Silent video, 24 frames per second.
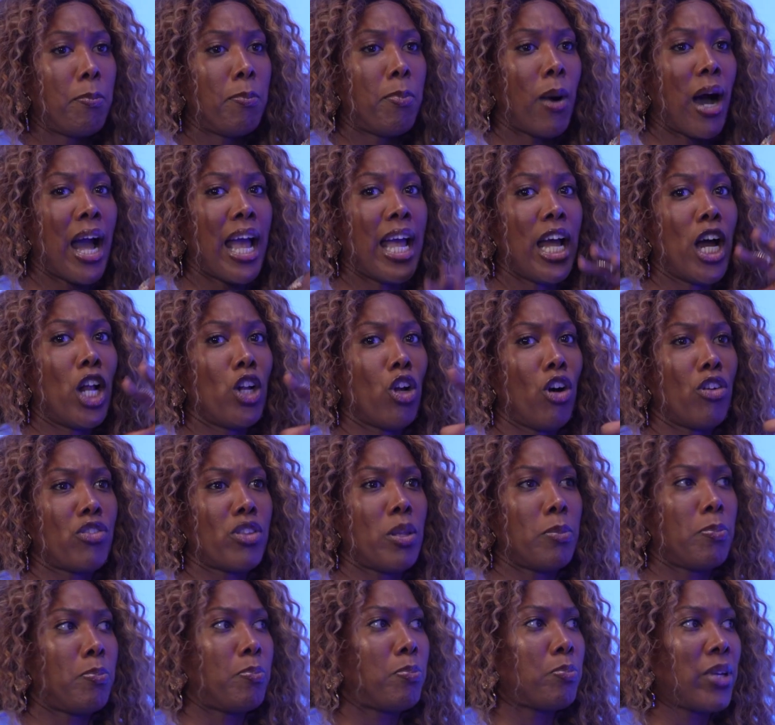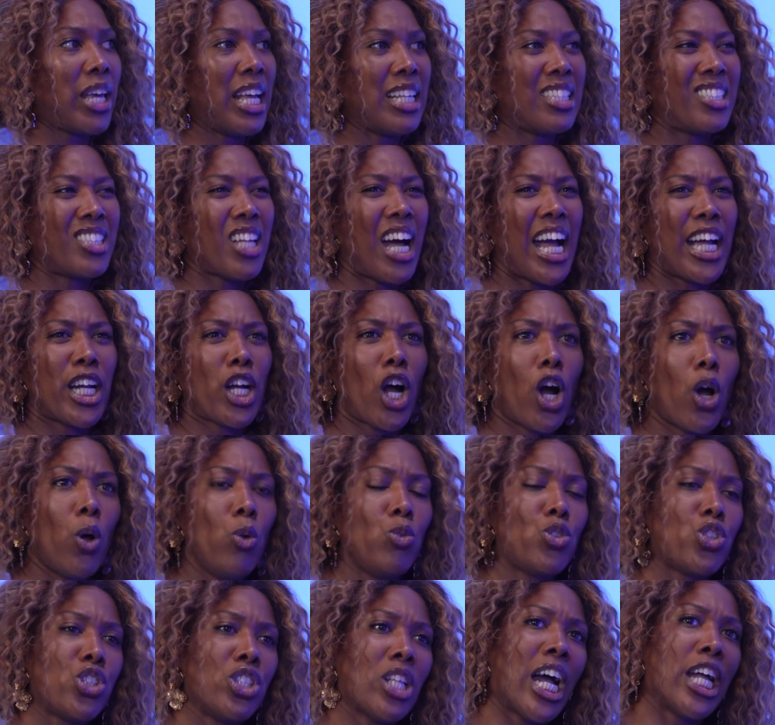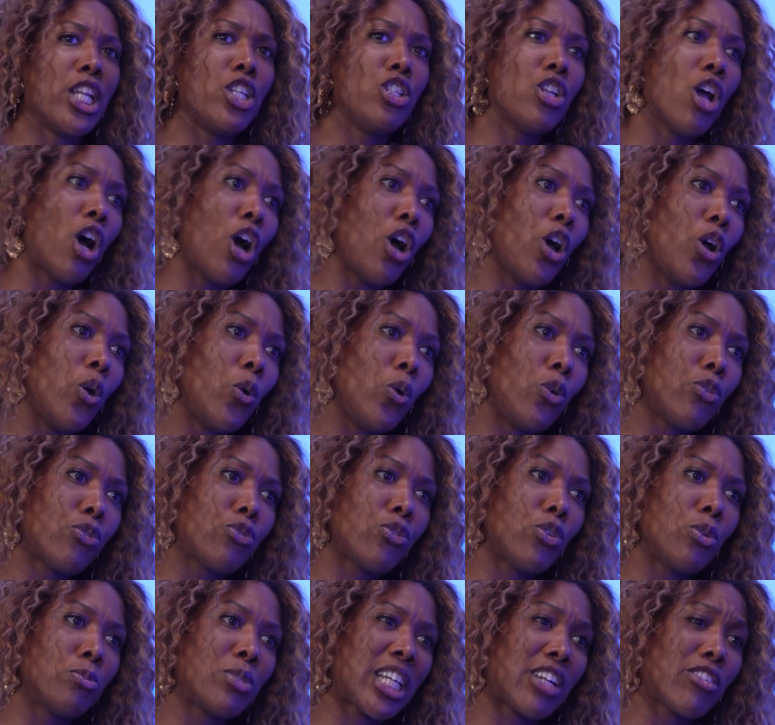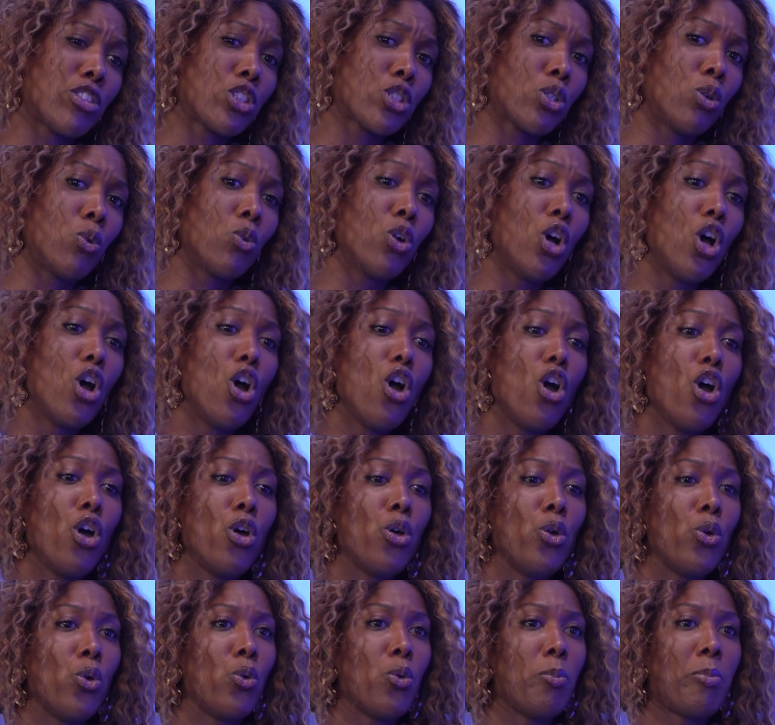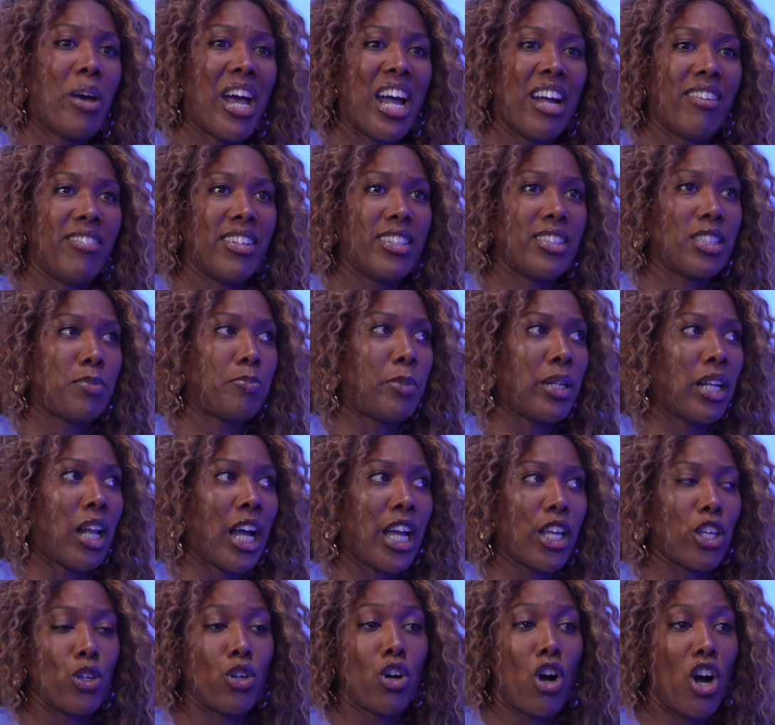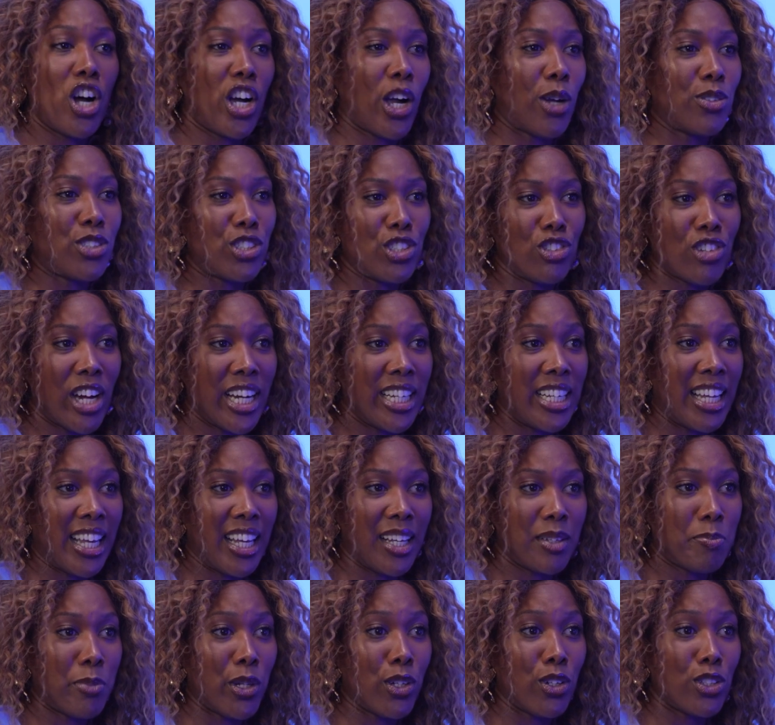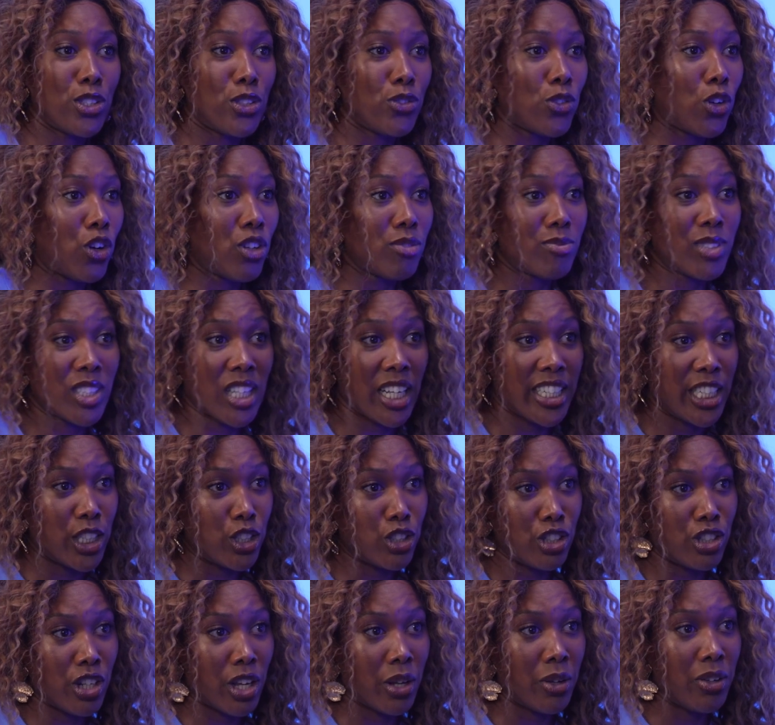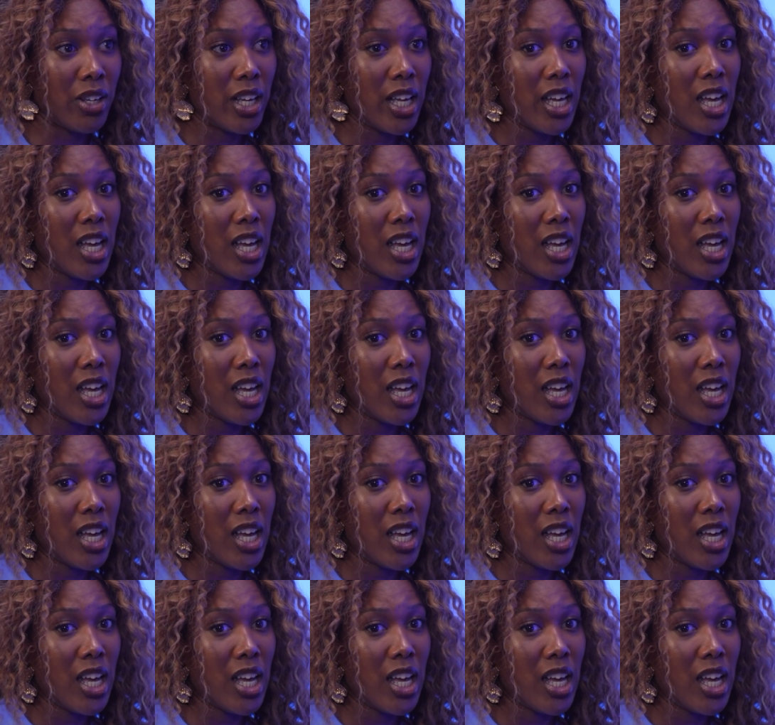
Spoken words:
by a lot of the kids that I coached and that I know from secondary school, who parents be like, you can't go to training because you've got studies to do.